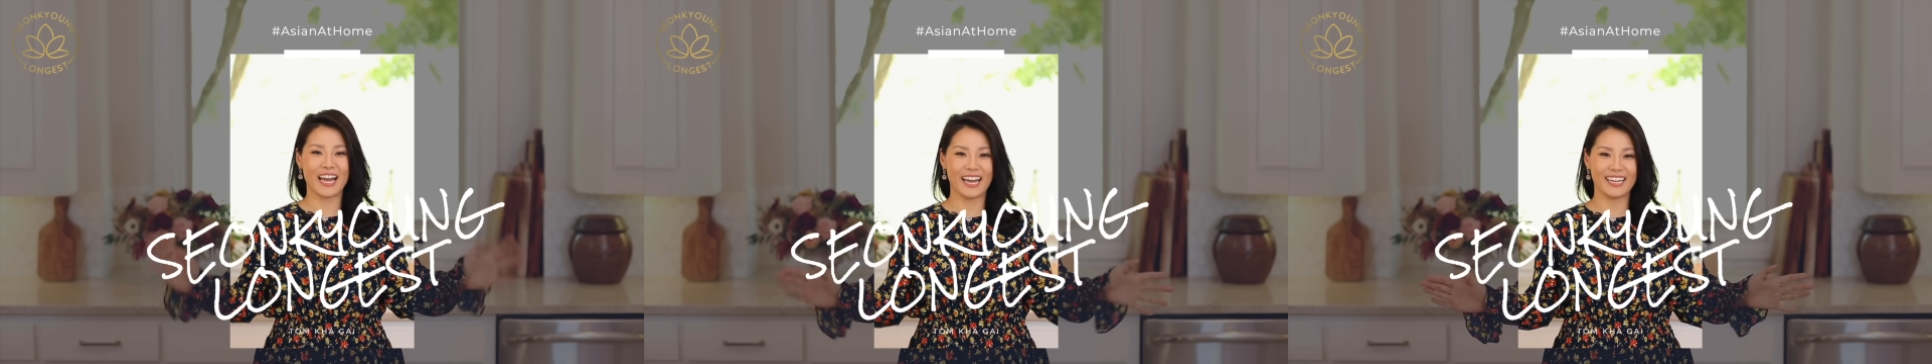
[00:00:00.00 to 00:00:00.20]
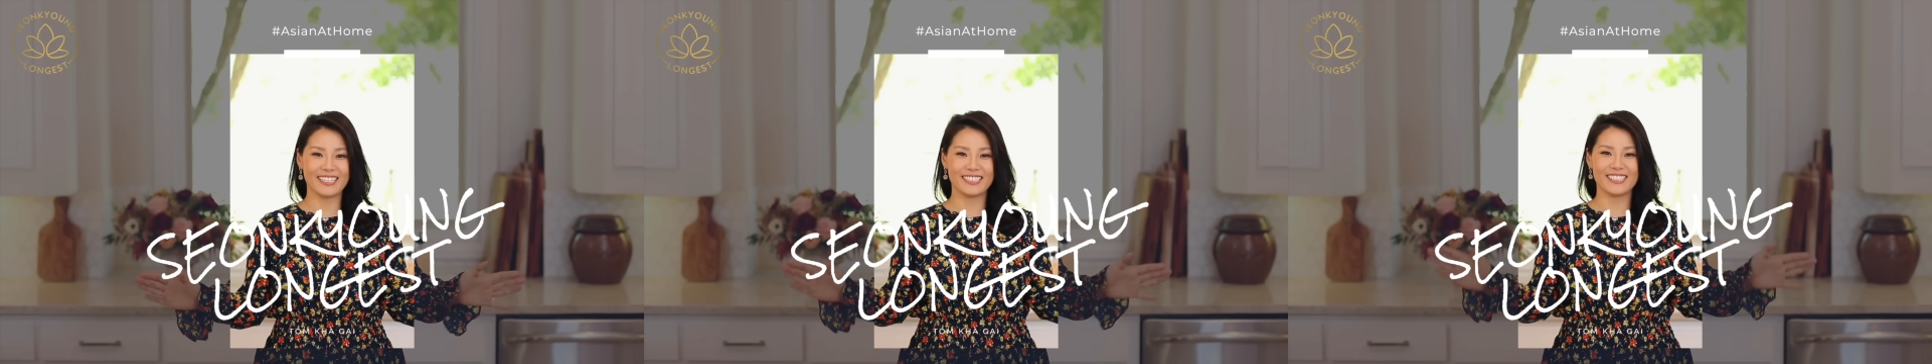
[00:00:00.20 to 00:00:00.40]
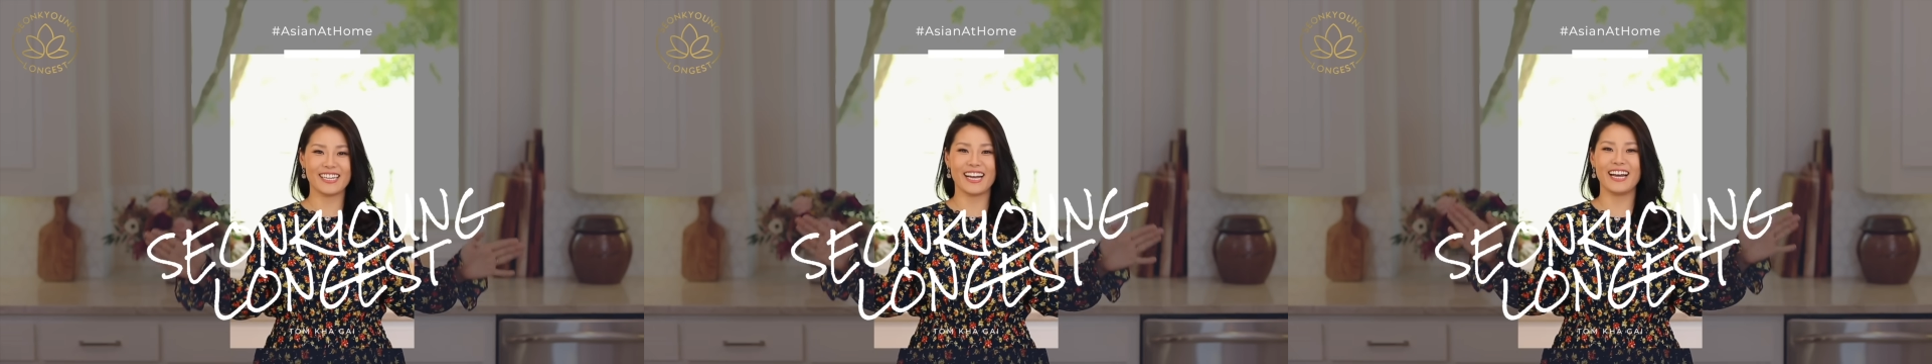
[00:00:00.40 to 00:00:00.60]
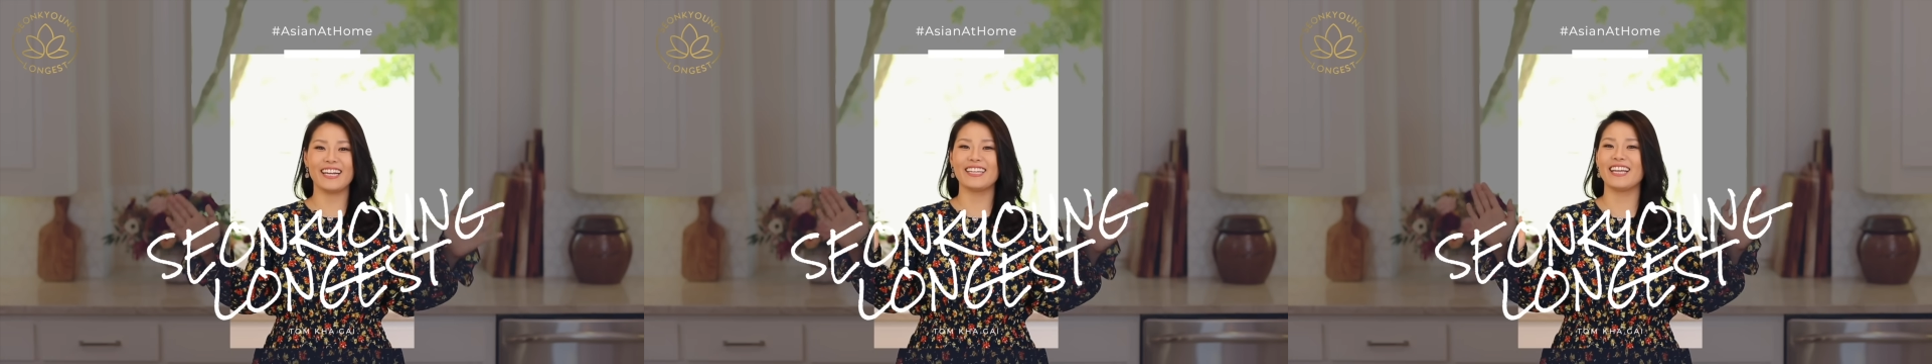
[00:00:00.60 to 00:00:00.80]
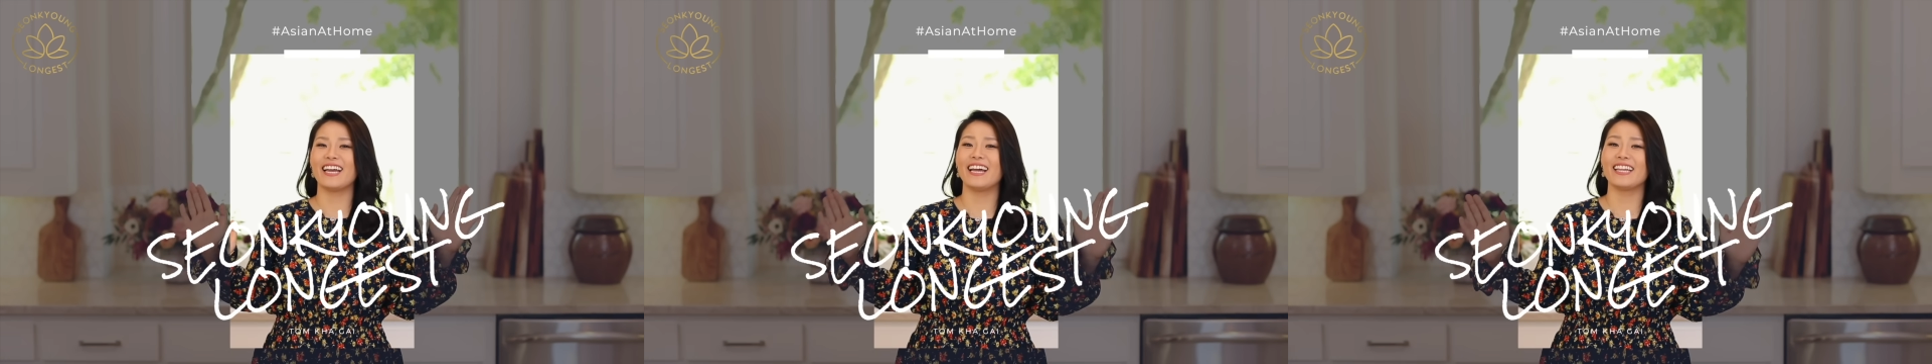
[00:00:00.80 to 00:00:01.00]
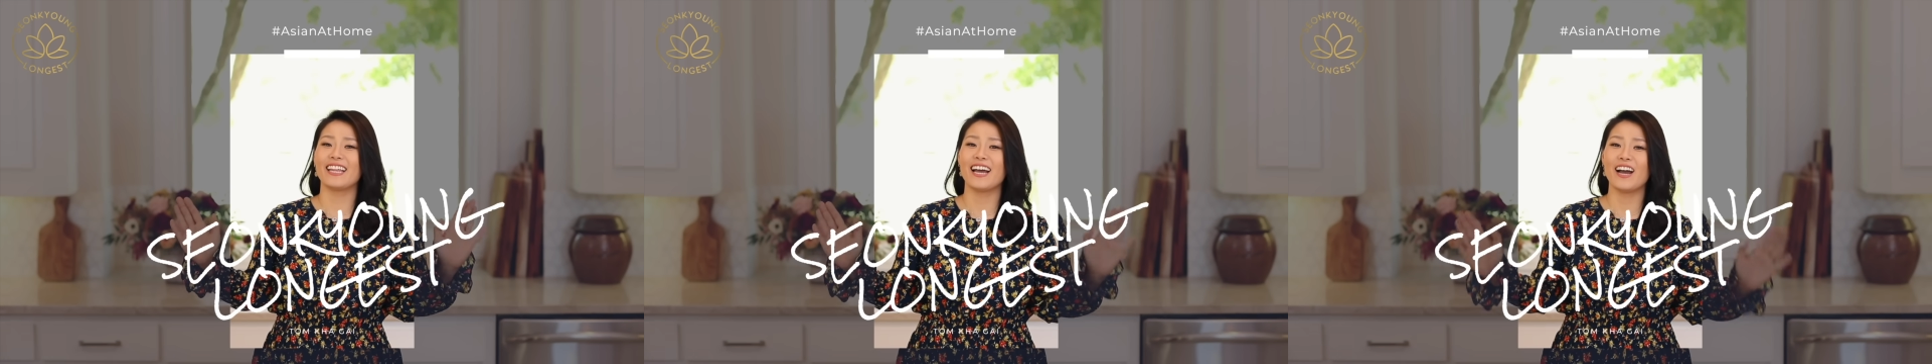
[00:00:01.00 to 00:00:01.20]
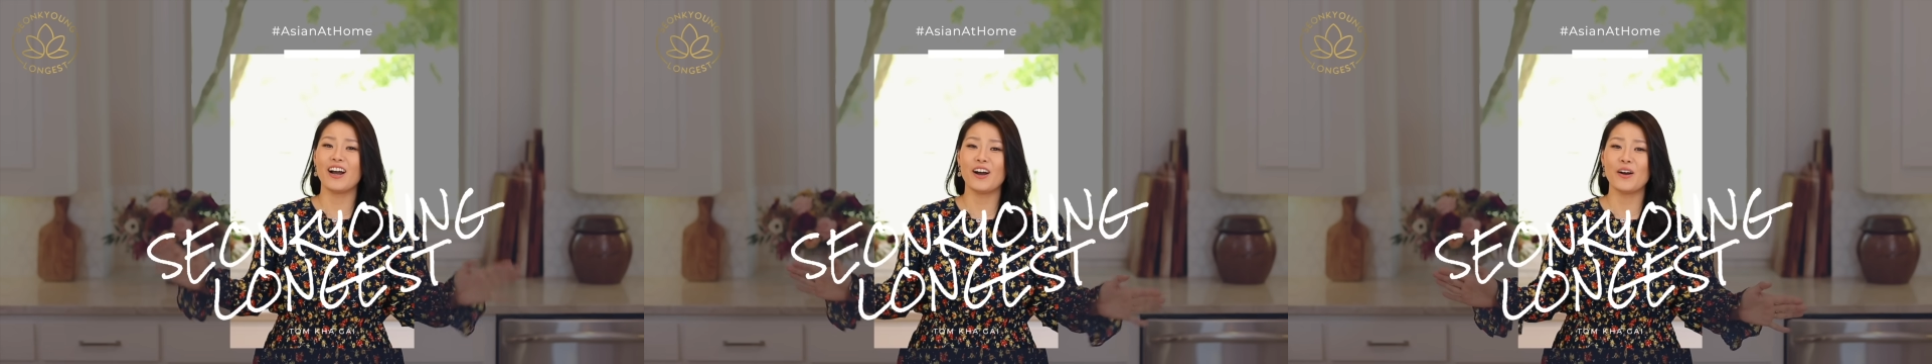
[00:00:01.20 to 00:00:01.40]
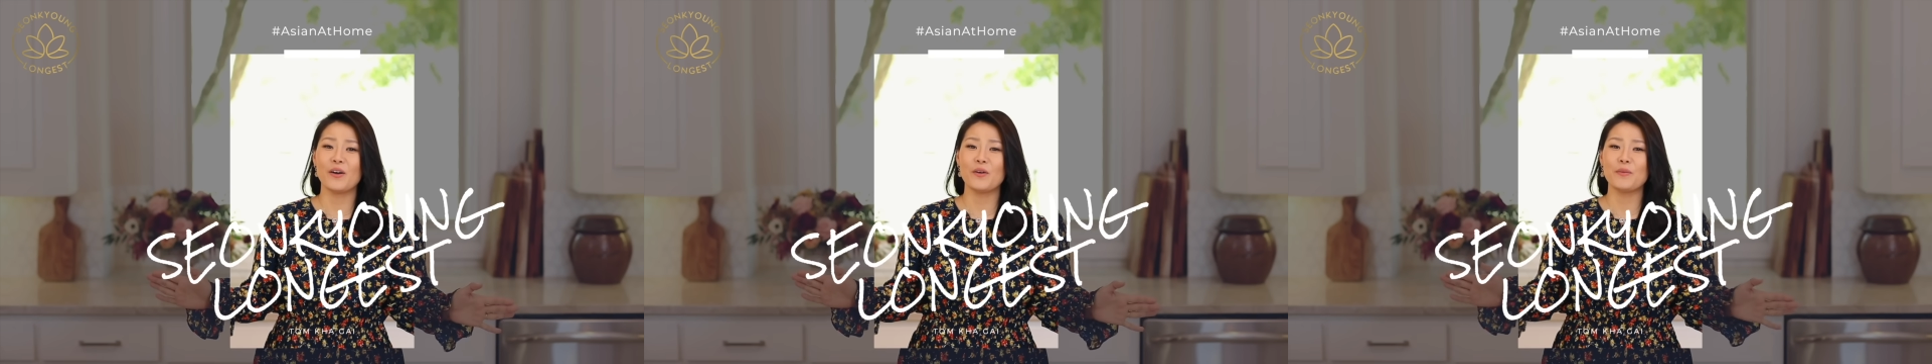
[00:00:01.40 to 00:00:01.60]
Asian at
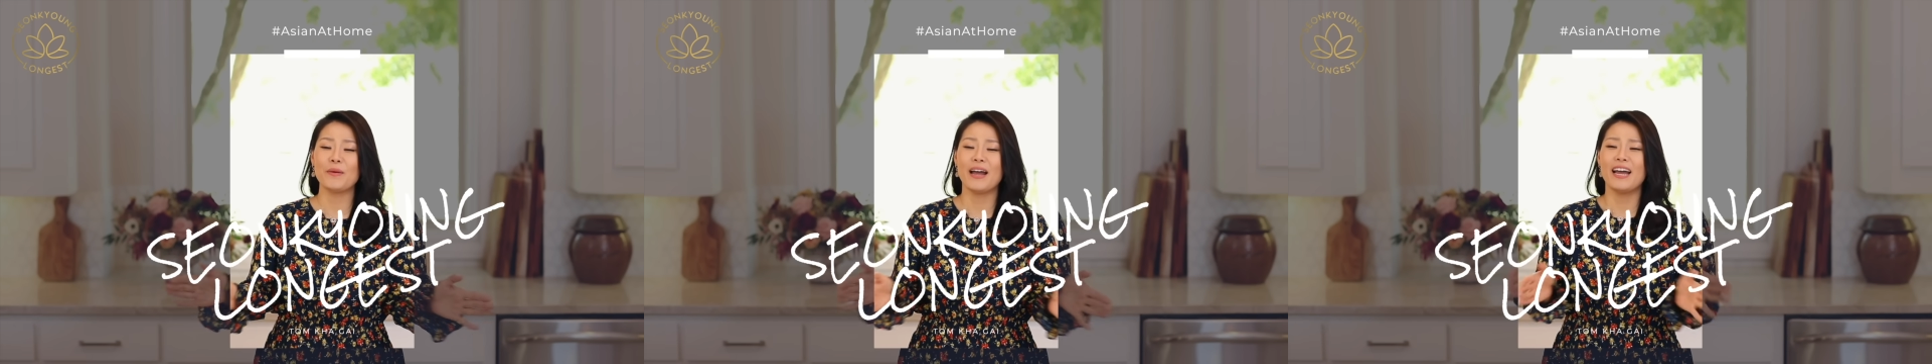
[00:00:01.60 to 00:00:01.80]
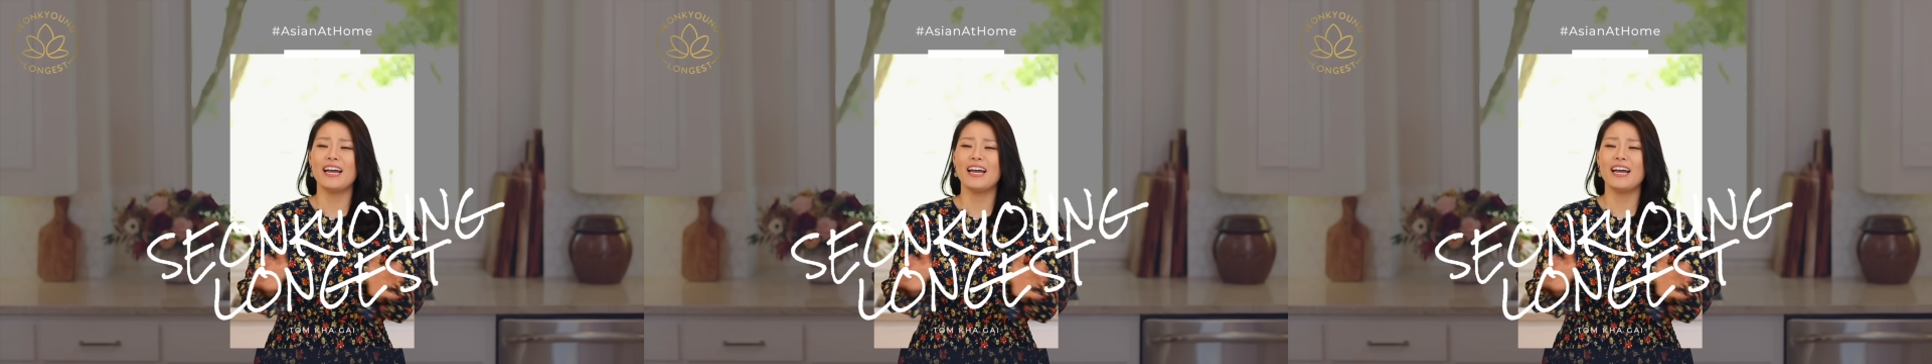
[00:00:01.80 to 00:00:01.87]
Home.